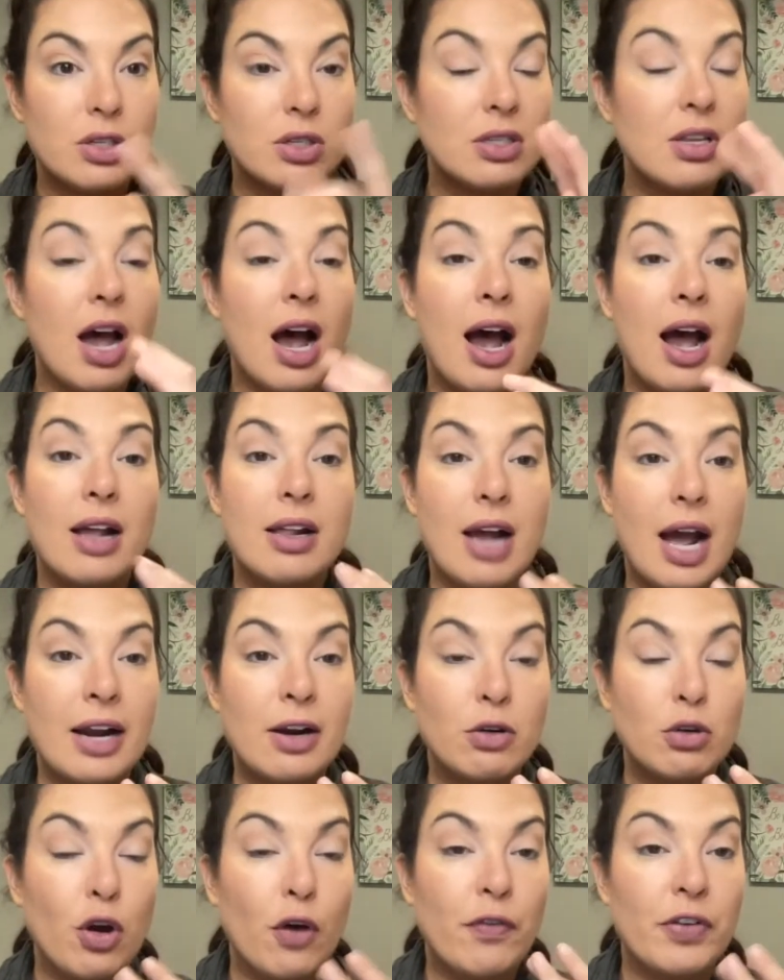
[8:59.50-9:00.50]
Not, I
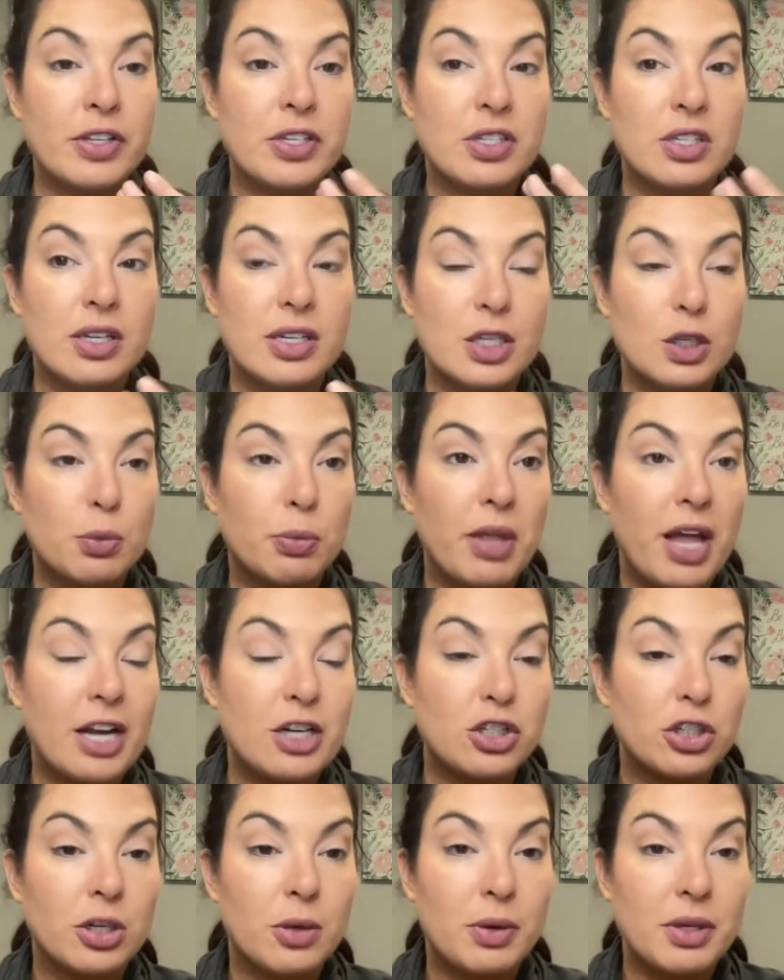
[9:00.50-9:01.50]
don't know if it's this
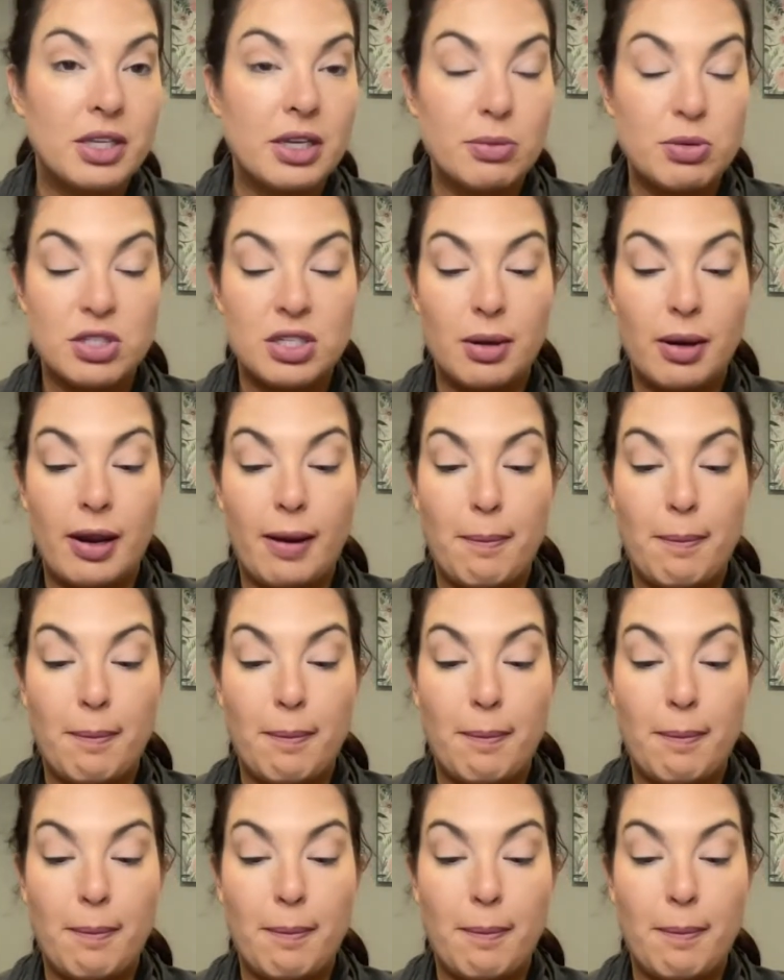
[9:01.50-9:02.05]
Splash Liquid Lipstick,